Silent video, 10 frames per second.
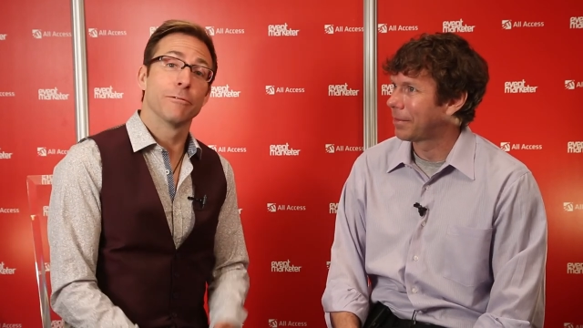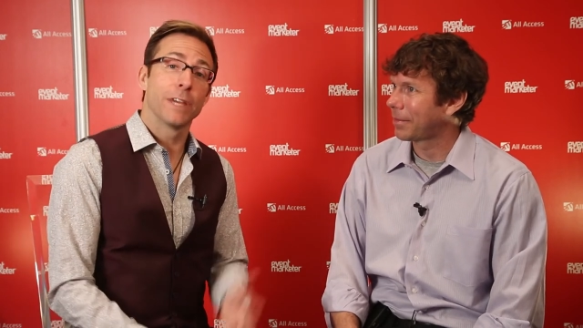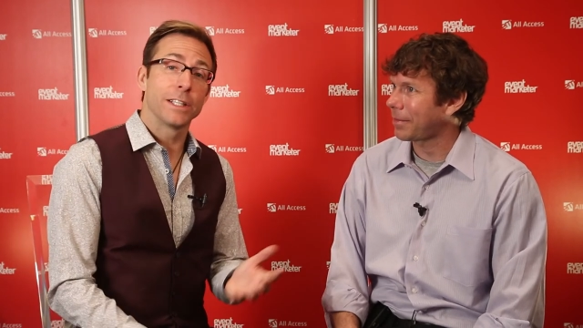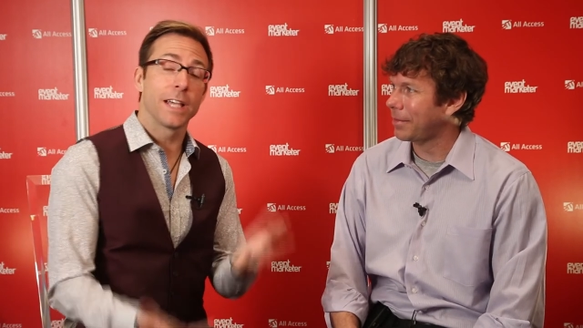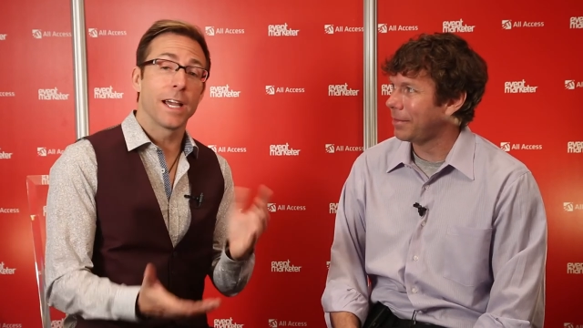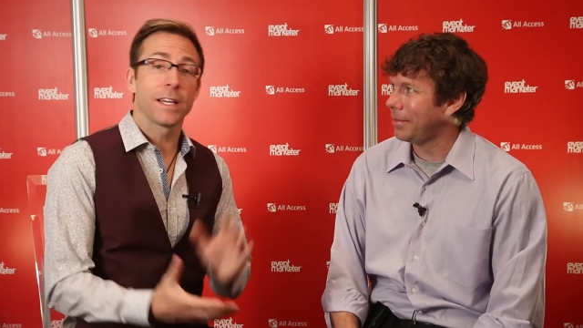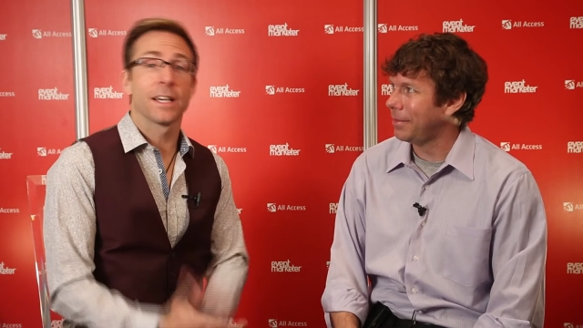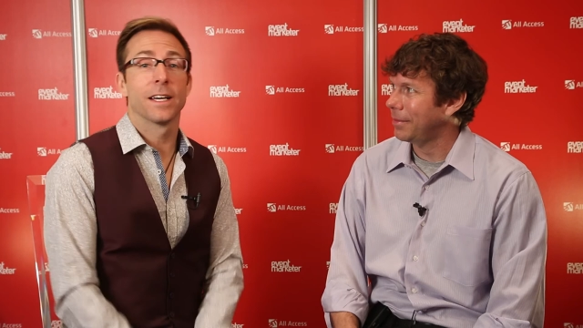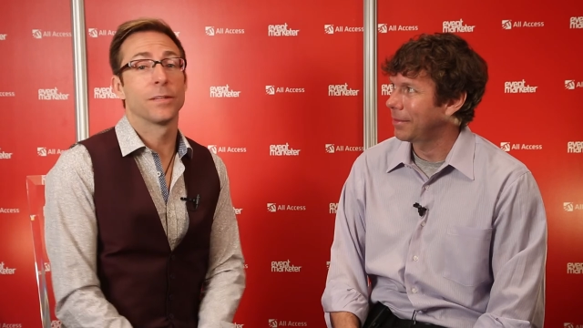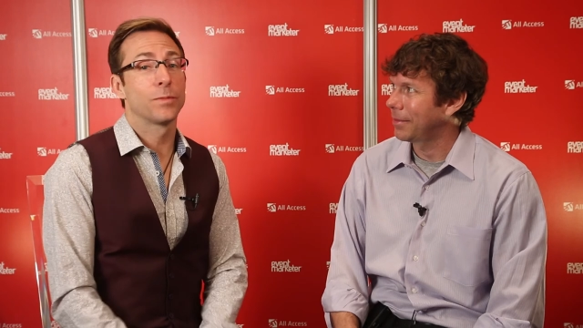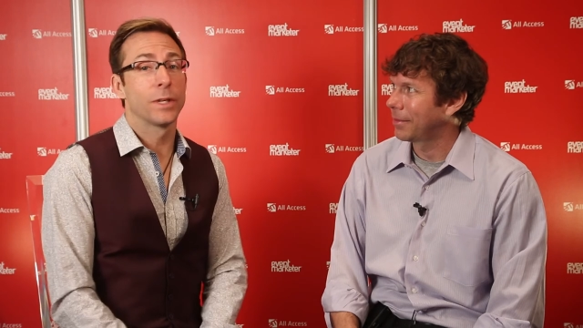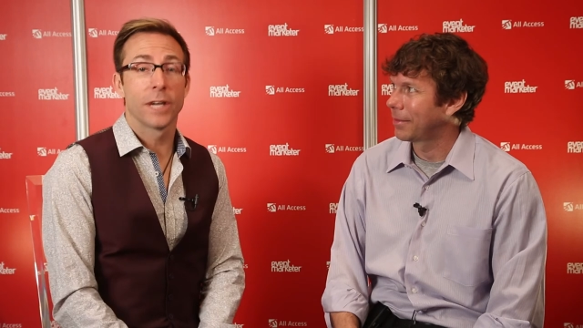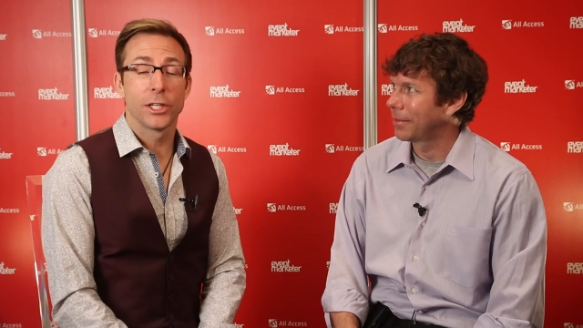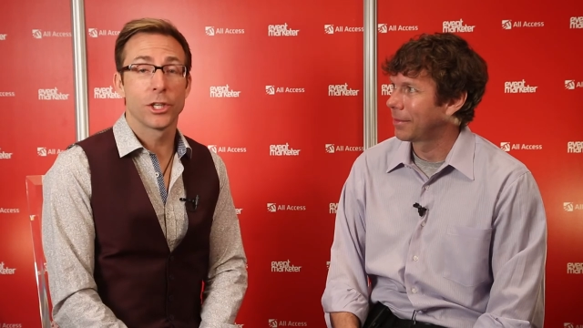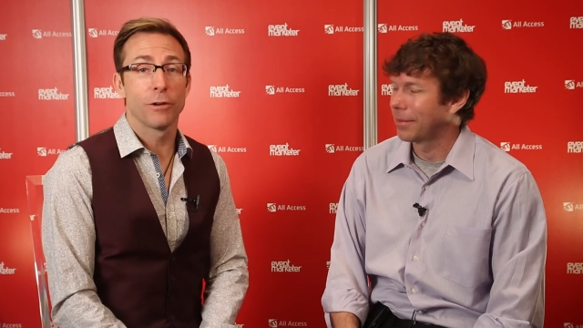Speaker 1: Event Tech uh, has been a
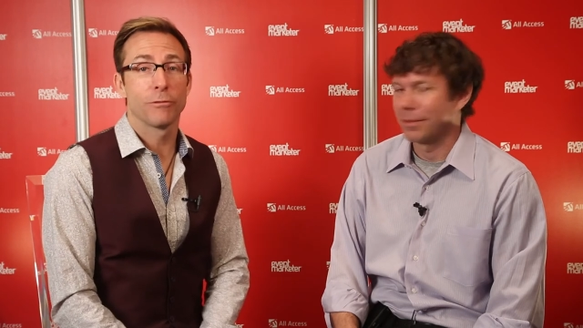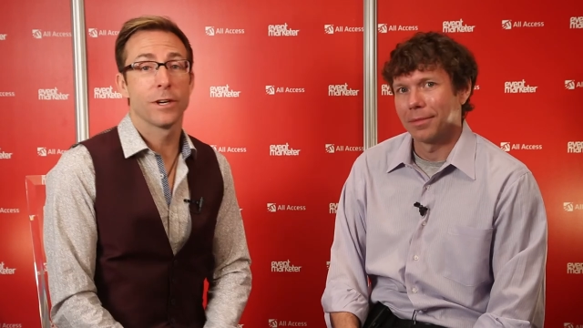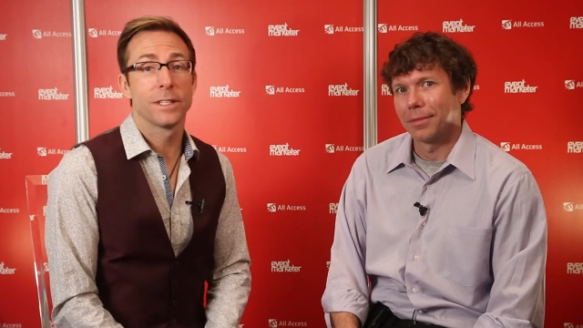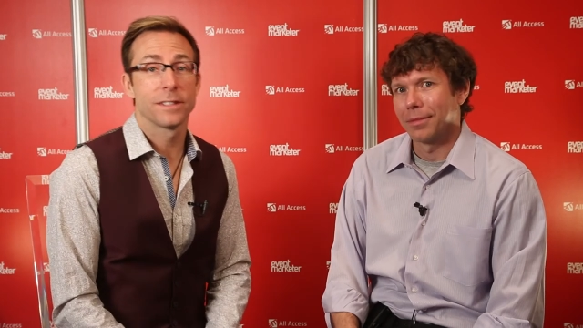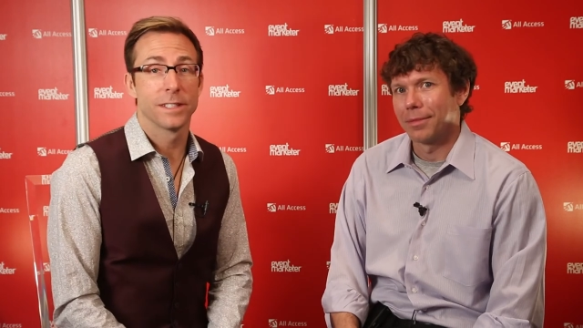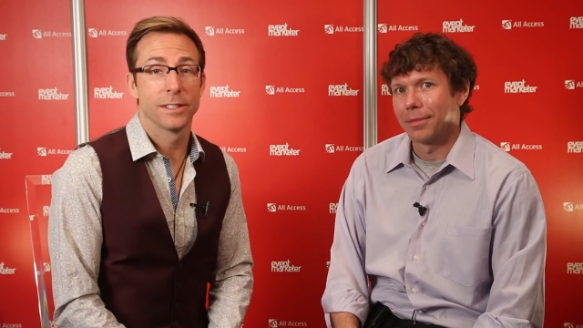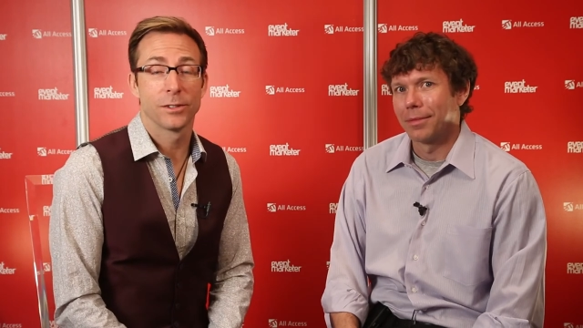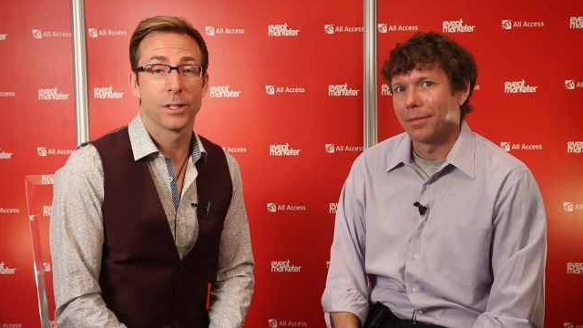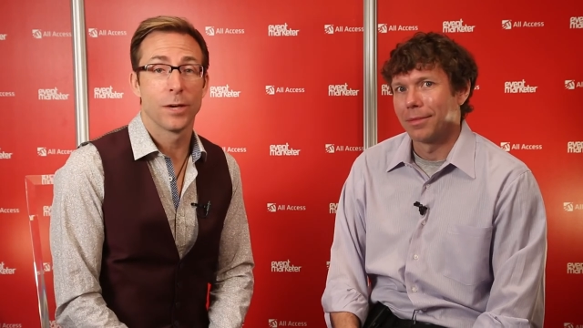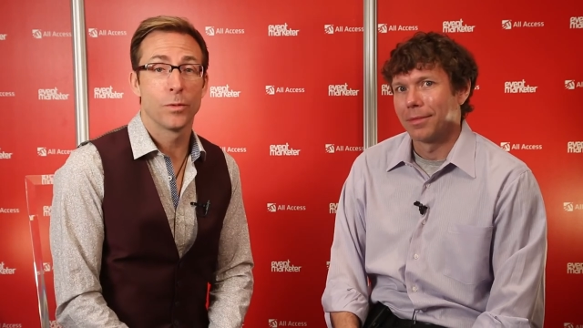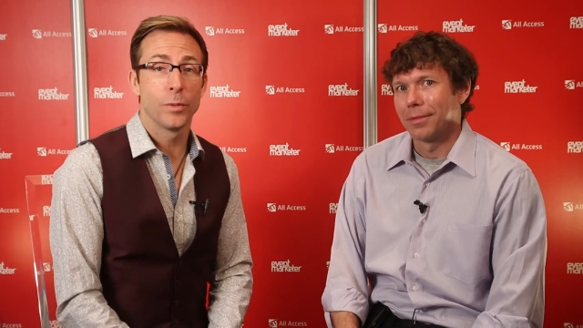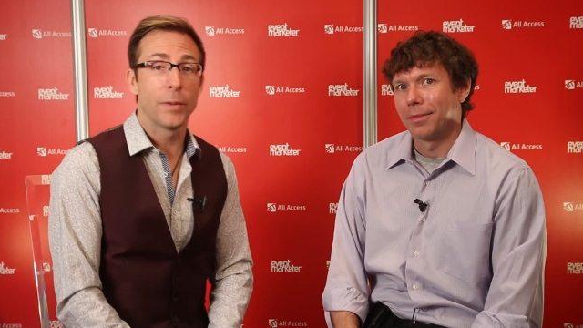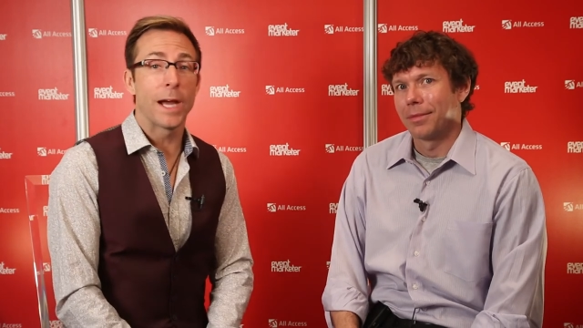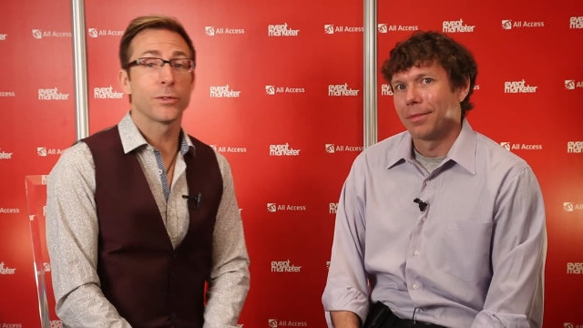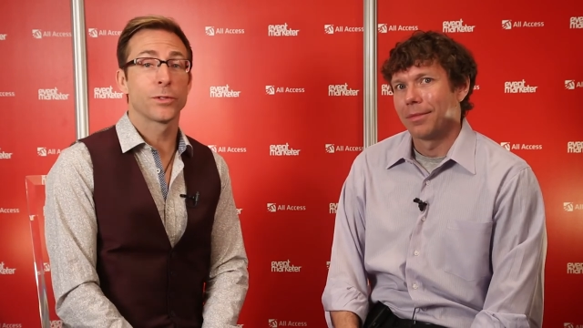great show for us, and uh, we'll be
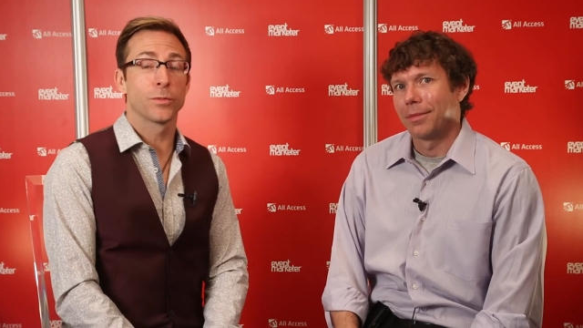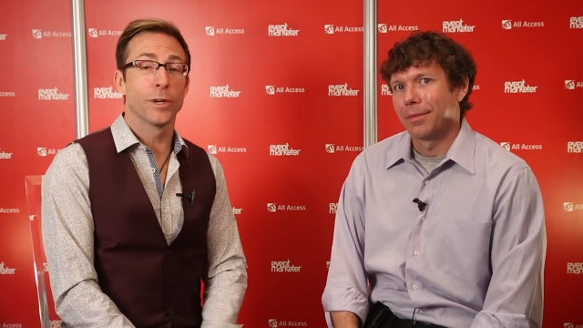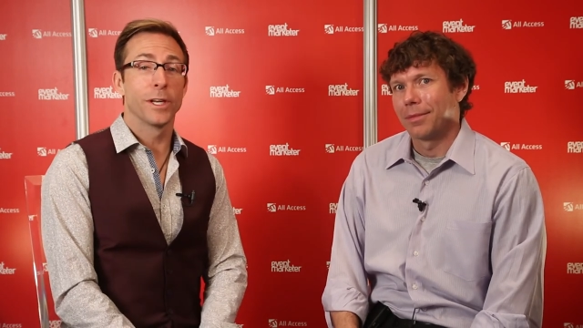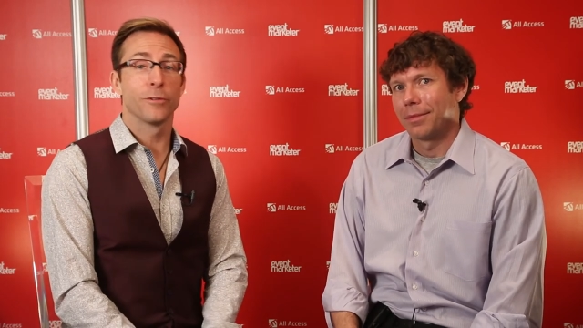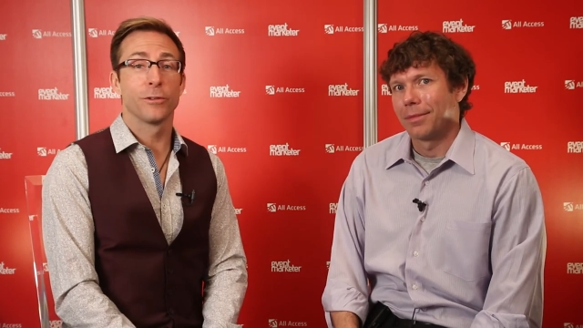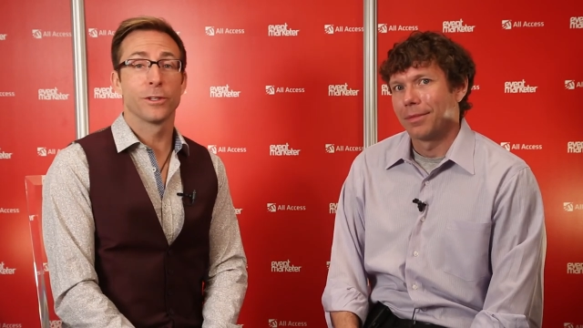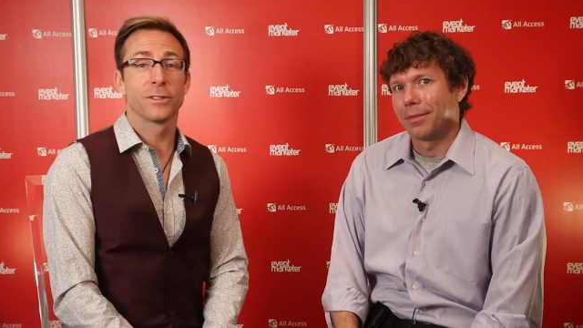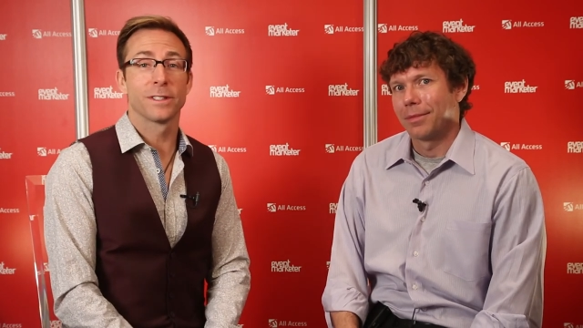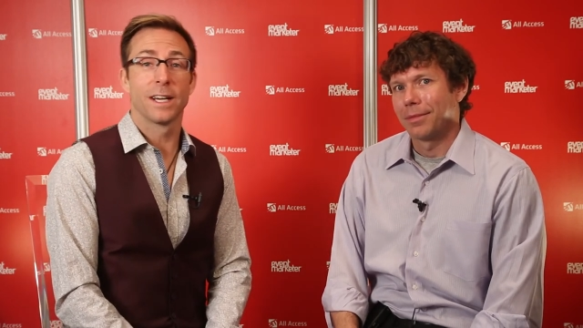back with some more interviews.